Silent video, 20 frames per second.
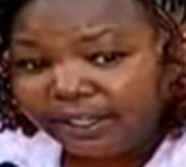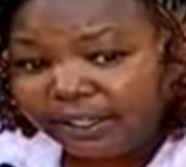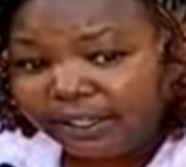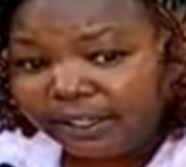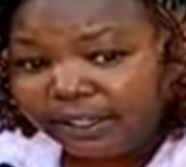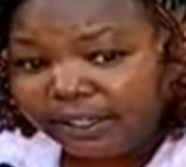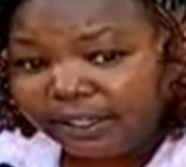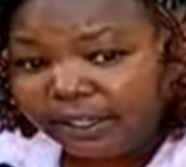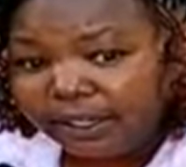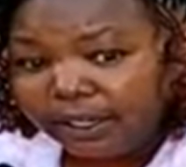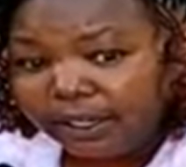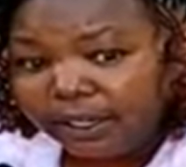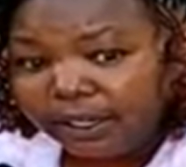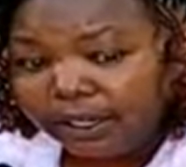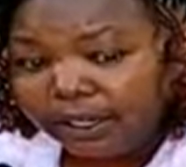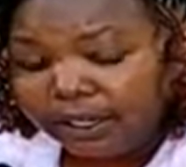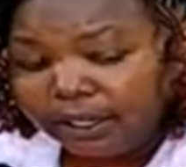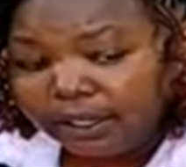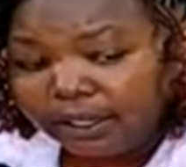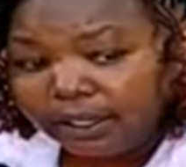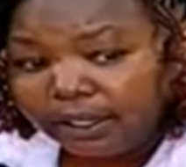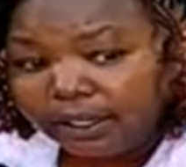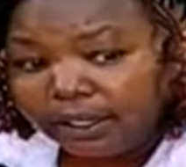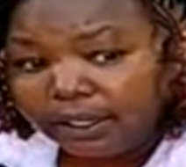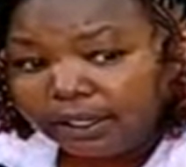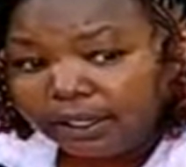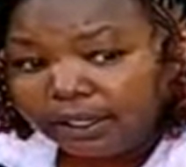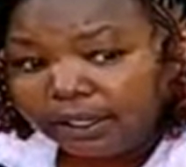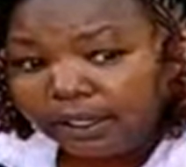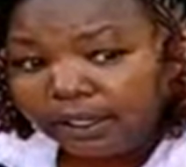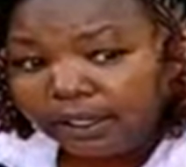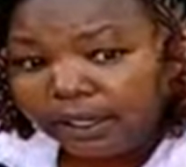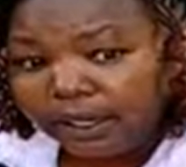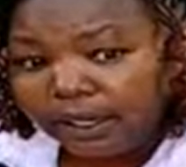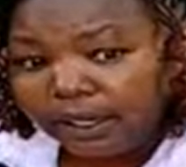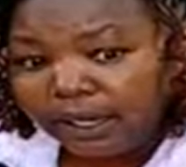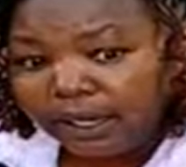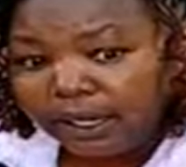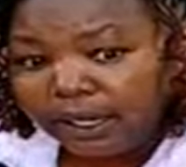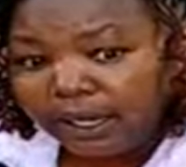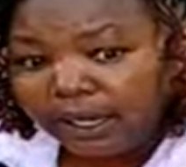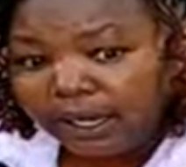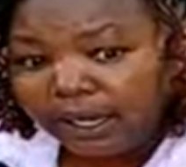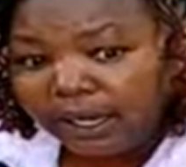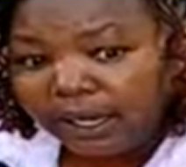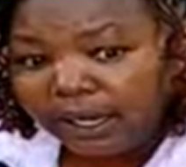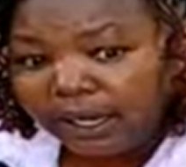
Nobody speaks.